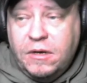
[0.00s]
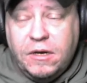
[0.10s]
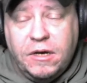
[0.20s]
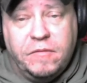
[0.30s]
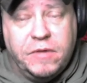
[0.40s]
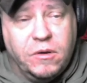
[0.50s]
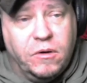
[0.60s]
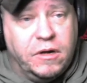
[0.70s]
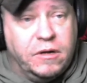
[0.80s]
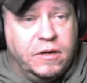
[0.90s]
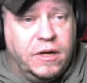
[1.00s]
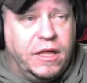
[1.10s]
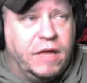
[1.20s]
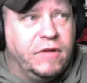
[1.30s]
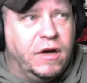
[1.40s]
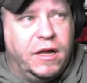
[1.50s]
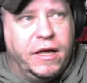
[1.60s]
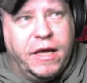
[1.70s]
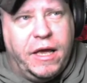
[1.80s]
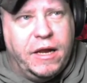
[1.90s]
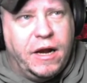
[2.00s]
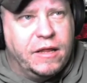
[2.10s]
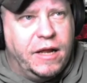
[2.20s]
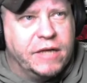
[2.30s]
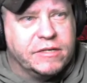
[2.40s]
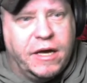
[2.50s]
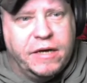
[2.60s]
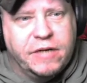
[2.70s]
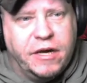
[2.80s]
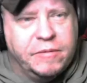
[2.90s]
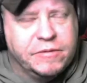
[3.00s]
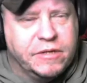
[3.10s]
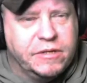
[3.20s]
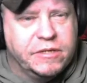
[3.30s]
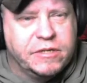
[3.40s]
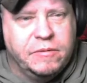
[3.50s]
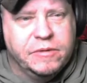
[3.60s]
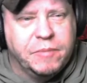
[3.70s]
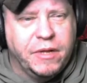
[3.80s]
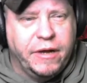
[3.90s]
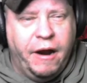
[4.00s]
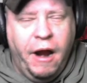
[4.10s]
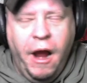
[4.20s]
I think I've gone like 8 out of the last 9 times that the assembly's been there.